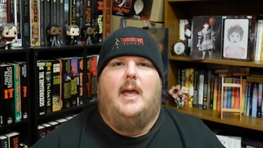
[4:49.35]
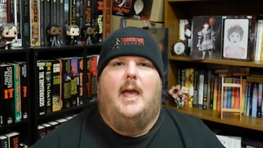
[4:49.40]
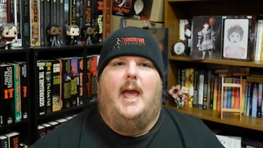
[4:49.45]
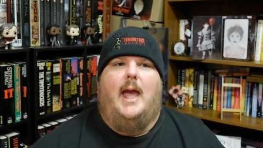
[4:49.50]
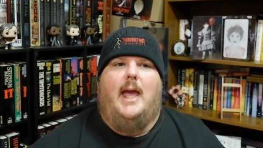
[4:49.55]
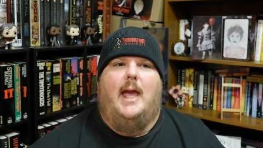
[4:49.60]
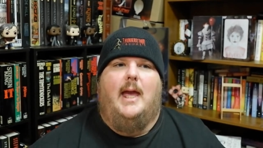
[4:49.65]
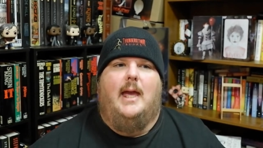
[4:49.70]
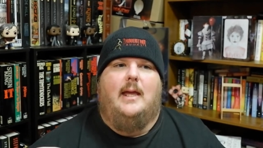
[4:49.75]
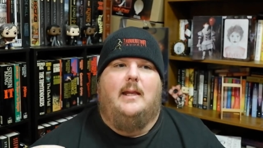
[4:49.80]

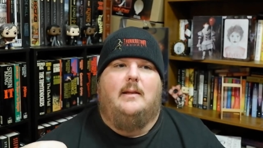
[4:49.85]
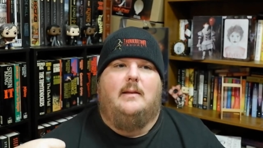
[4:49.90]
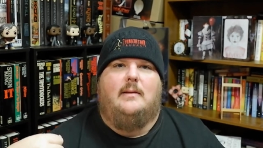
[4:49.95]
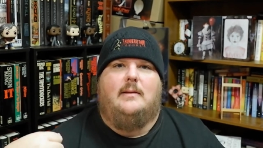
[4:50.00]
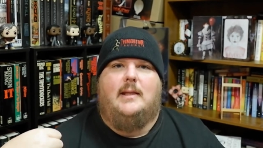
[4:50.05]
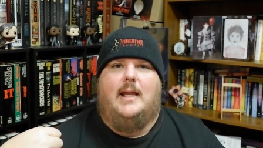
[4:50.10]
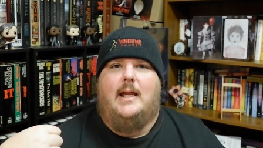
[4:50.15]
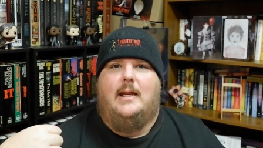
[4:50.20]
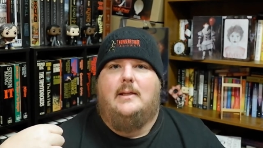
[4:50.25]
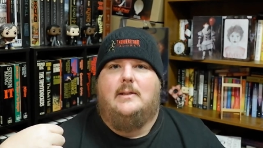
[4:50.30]
and
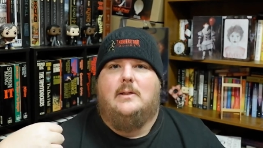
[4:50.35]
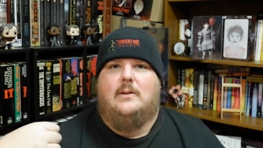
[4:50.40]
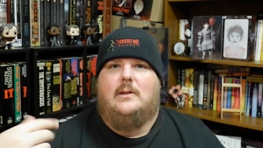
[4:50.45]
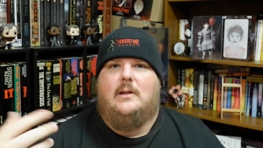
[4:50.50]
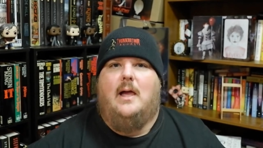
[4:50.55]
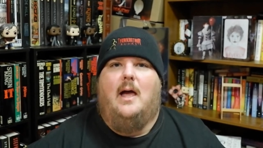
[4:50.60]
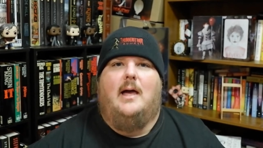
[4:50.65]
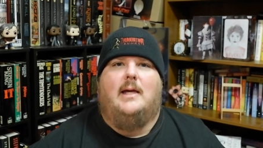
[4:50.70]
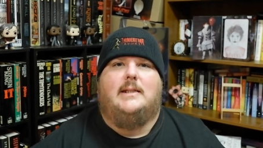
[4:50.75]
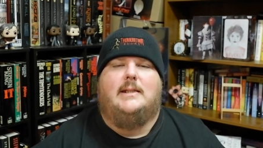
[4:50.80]
things are
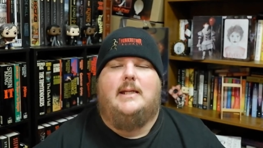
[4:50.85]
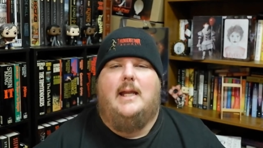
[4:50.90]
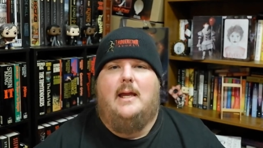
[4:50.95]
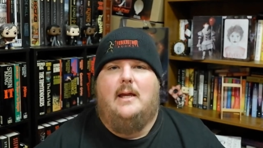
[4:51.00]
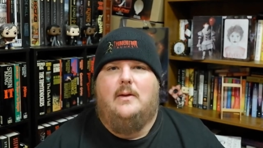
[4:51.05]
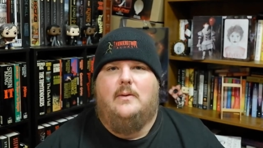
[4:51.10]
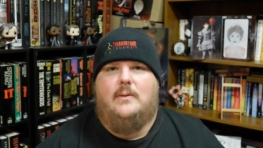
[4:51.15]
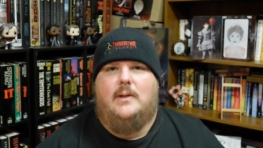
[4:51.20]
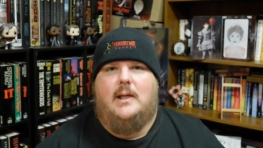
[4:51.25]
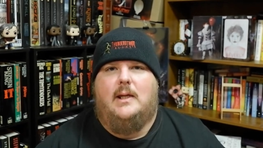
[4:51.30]
lost
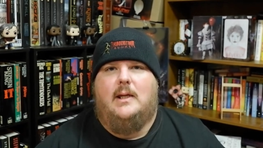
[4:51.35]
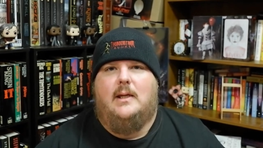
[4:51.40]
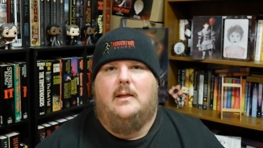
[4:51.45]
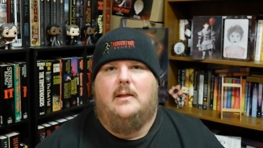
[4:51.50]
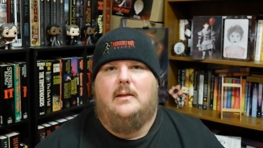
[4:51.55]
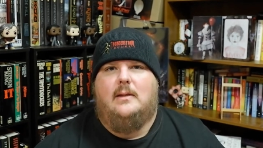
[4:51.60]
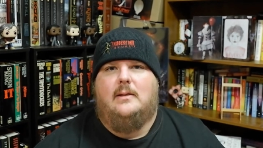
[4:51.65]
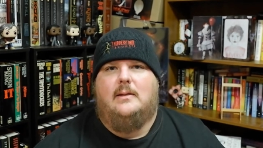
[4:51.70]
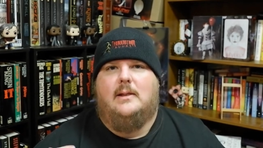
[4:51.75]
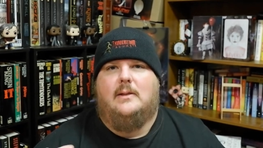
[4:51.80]
down
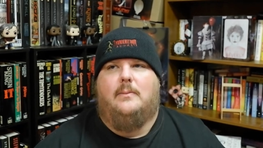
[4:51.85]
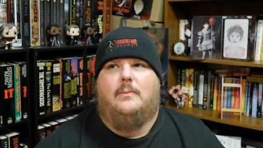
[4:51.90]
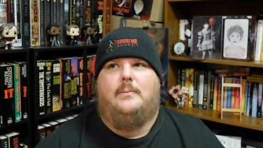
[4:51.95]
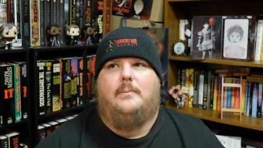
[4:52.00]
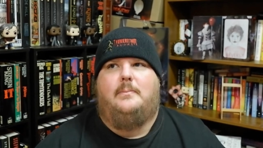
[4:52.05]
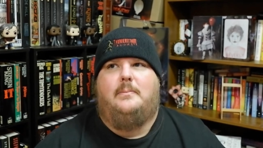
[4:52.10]
in the